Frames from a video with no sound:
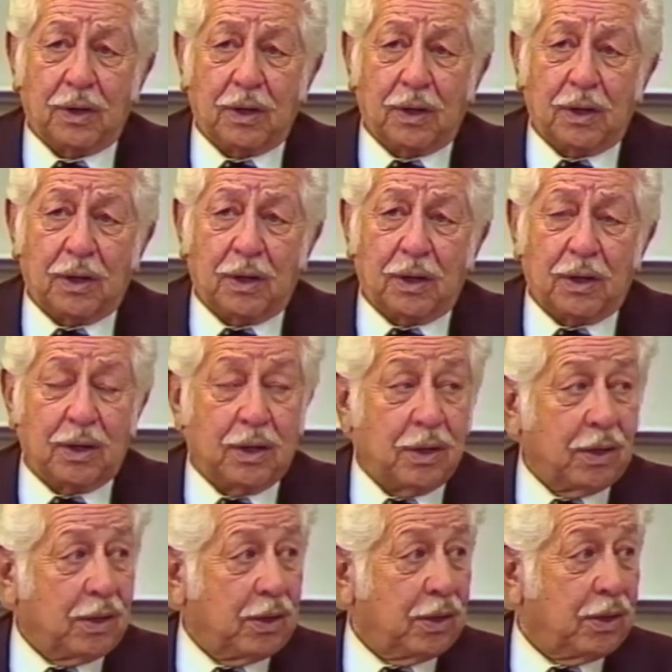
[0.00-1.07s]

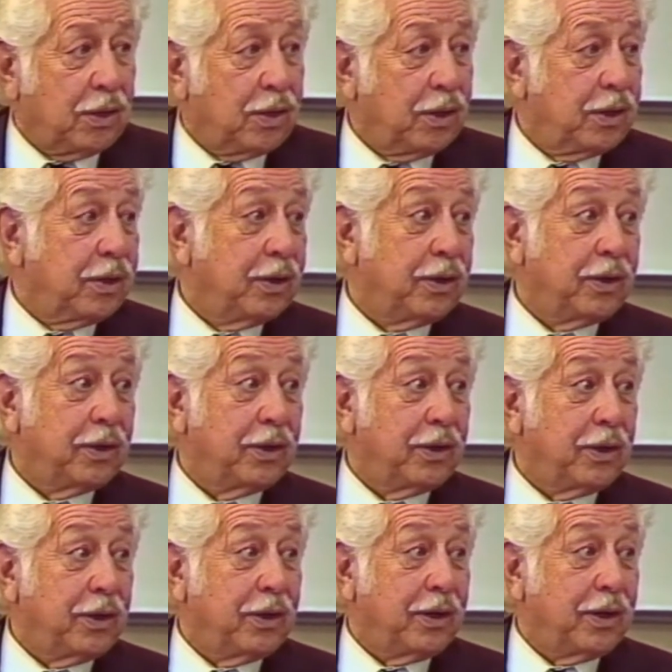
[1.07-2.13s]

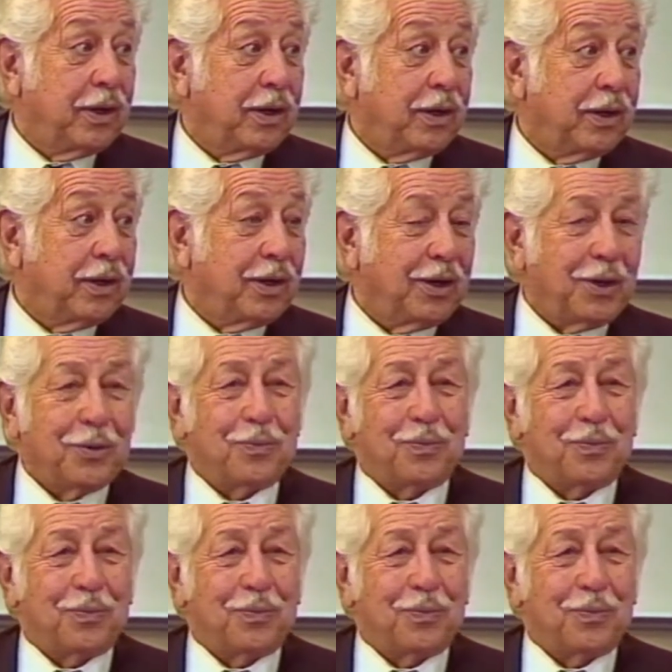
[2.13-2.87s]
Nothing is said.